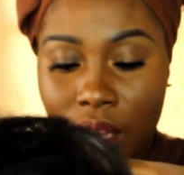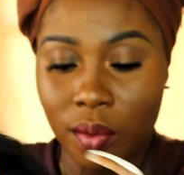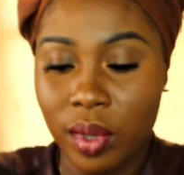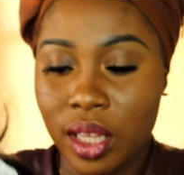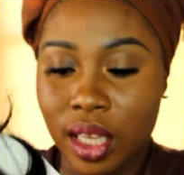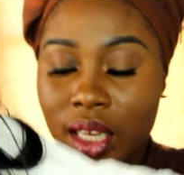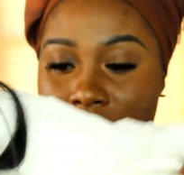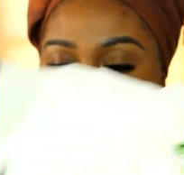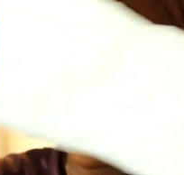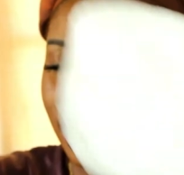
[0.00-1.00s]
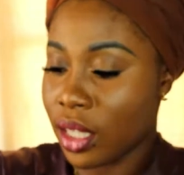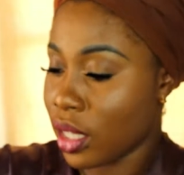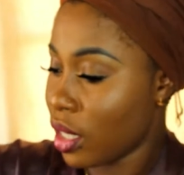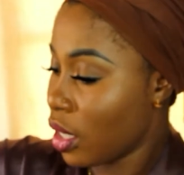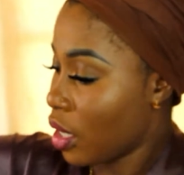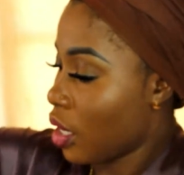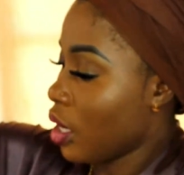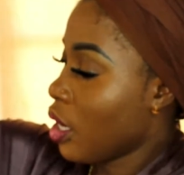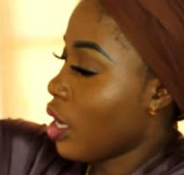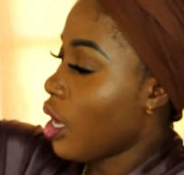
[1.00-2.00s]
With this,
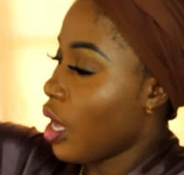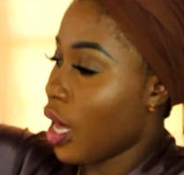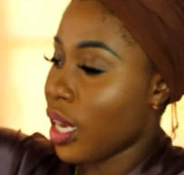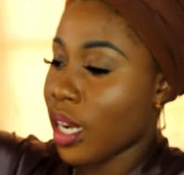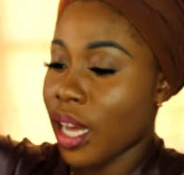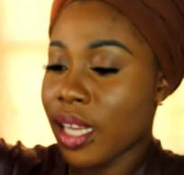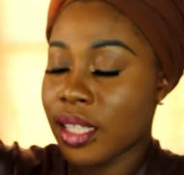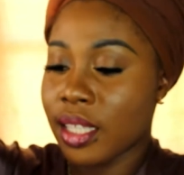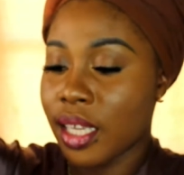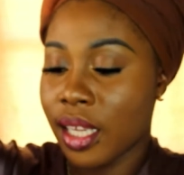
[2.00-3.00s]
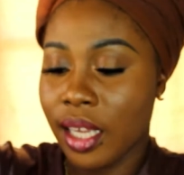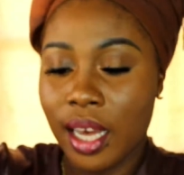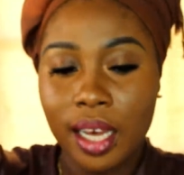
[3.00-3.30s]
and it has the